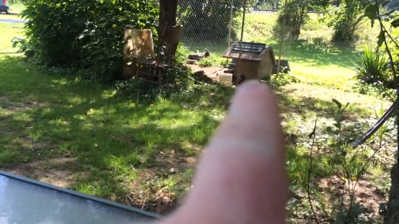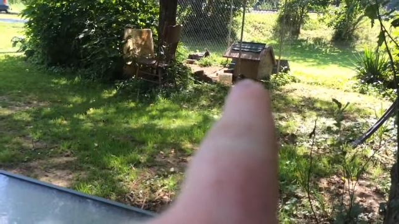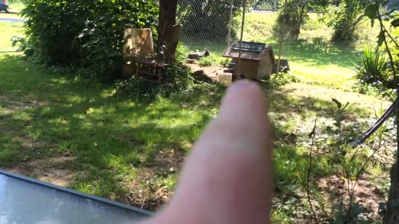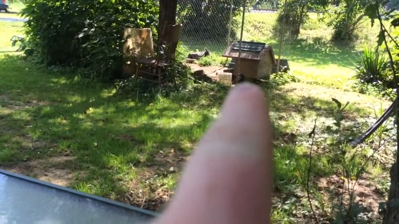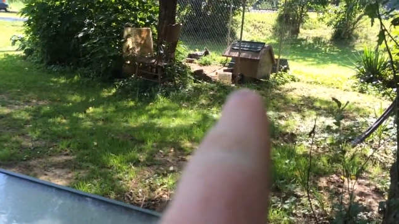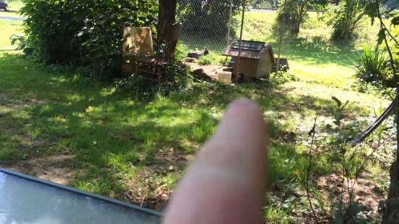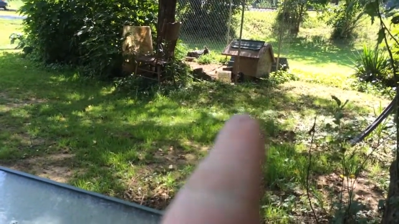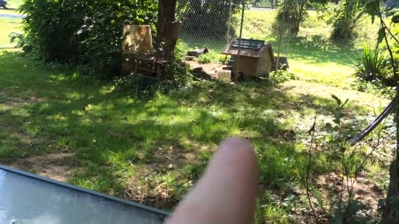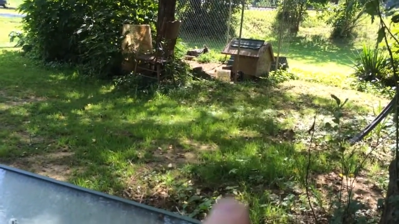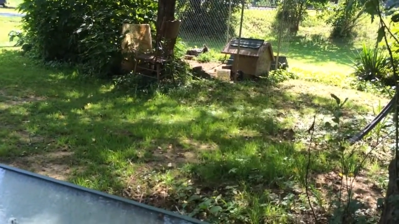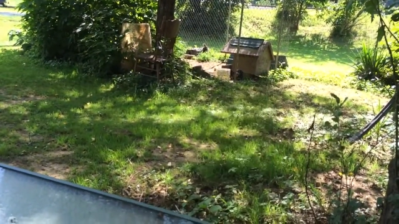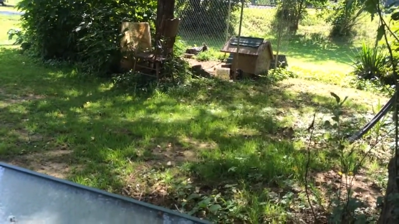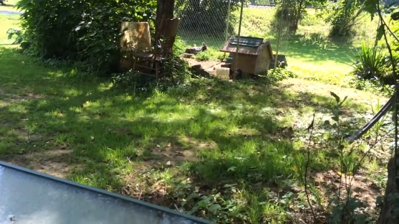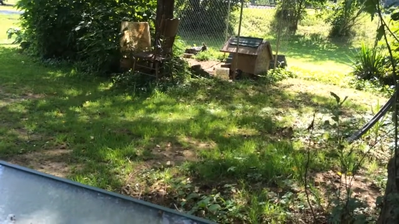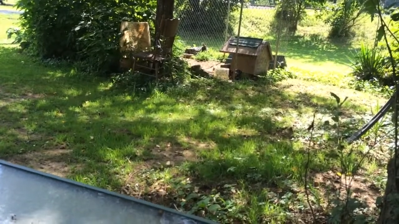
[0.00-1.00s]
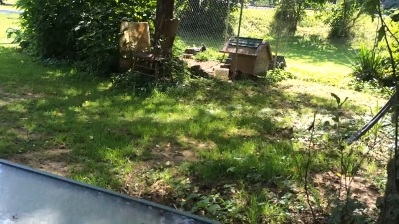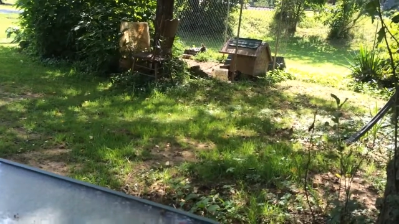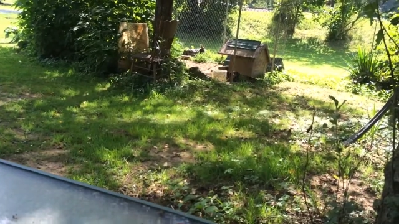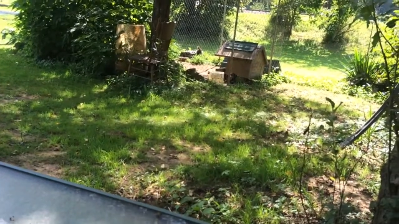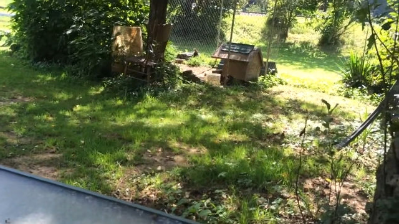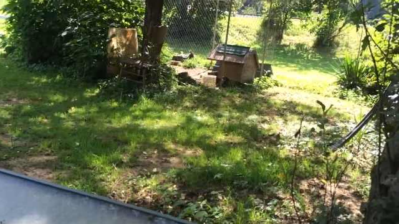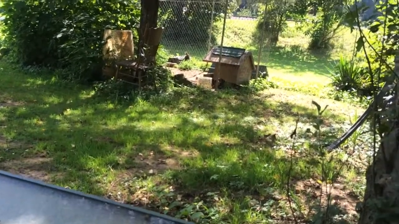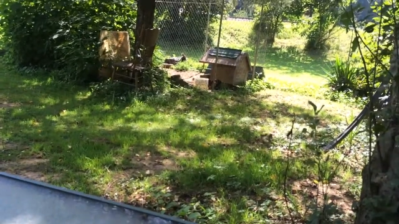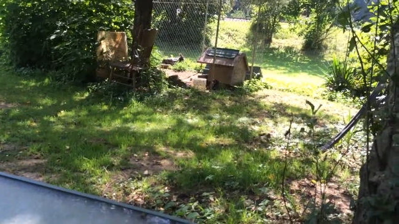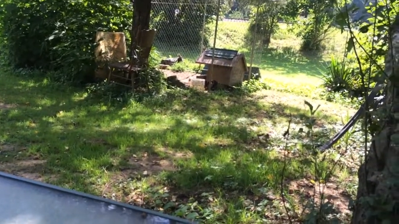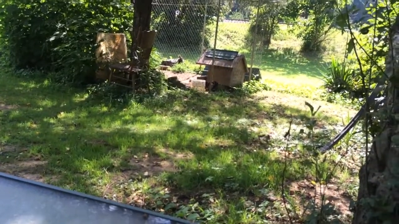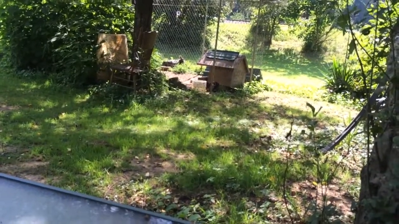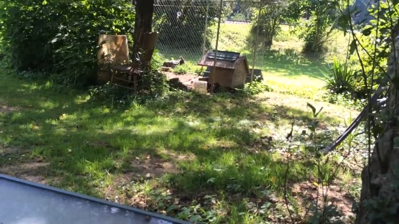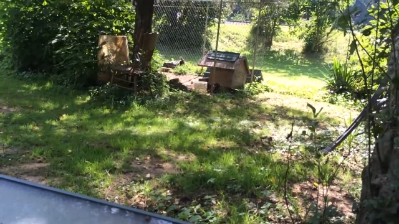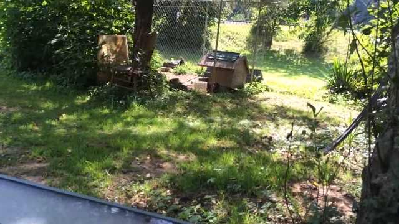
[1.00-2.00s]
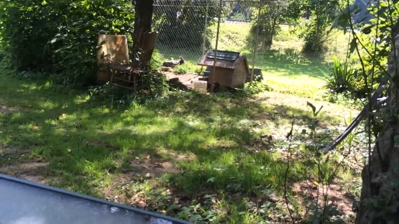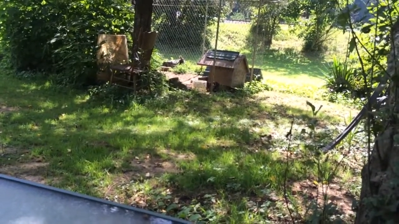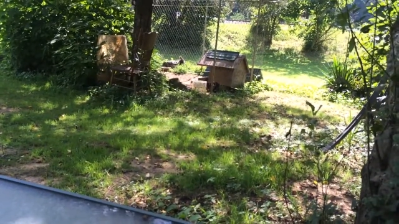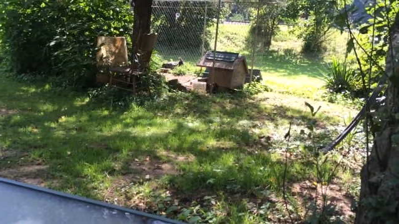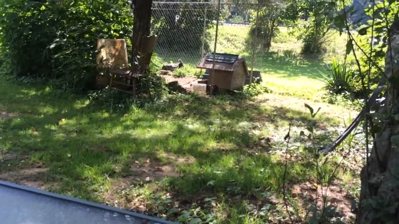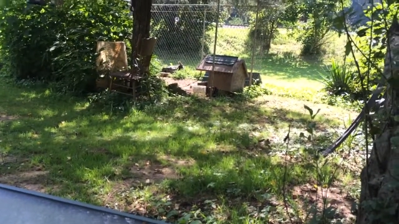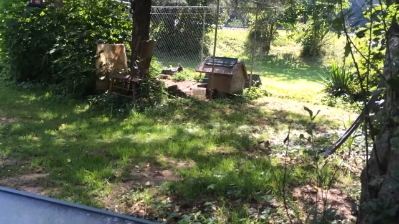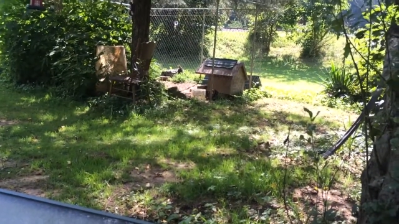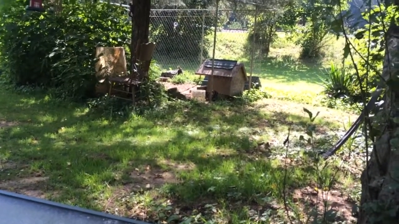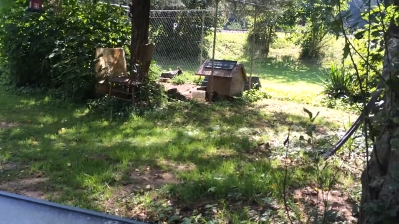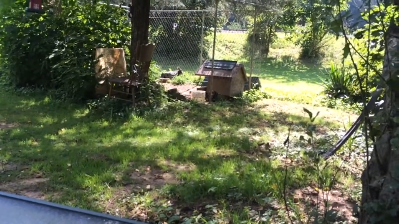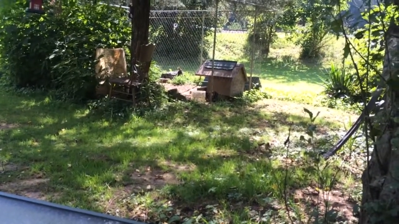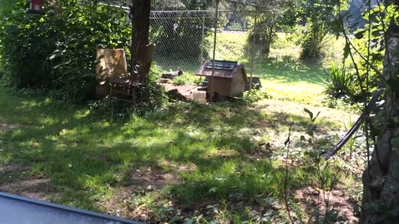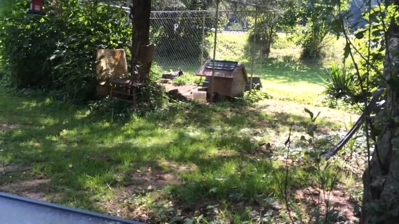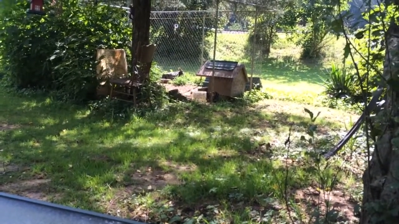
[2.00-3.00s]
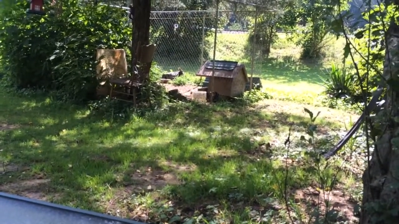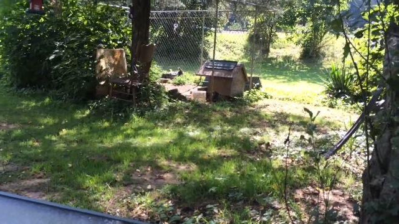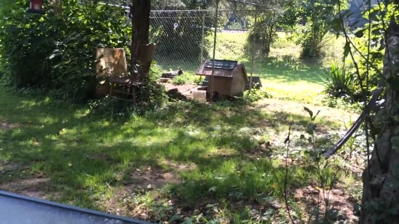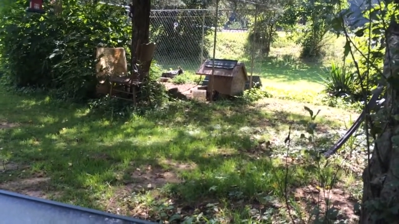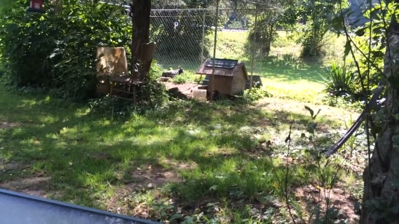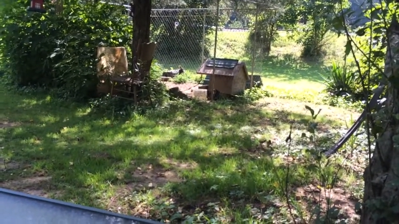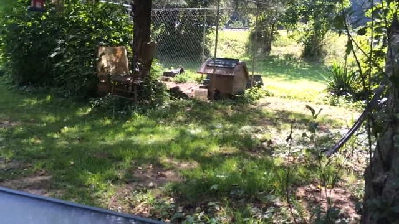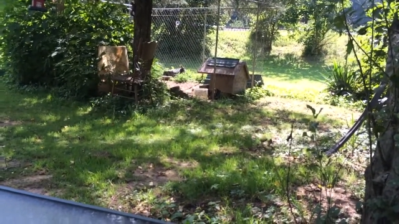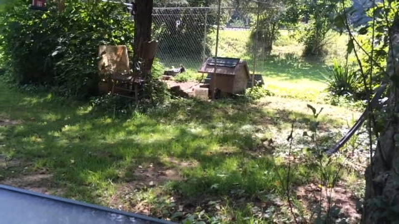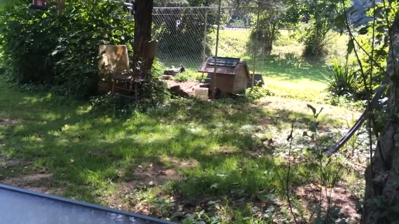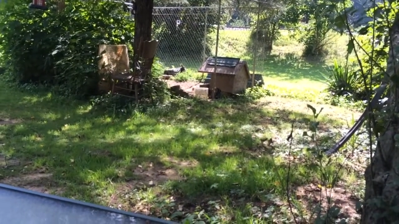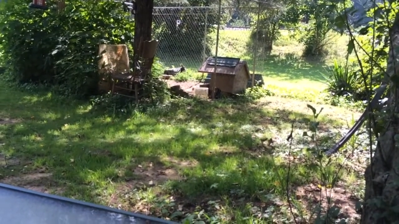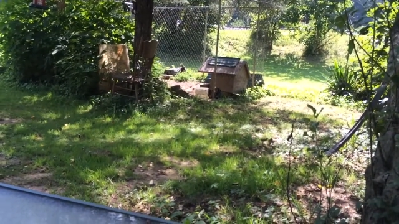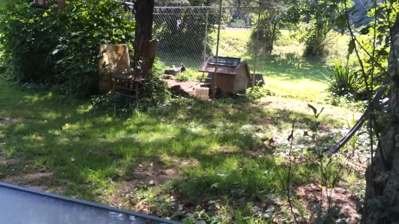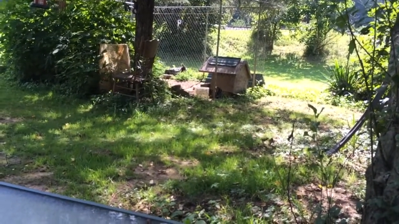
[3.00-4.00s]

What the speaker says: (no speaker visible)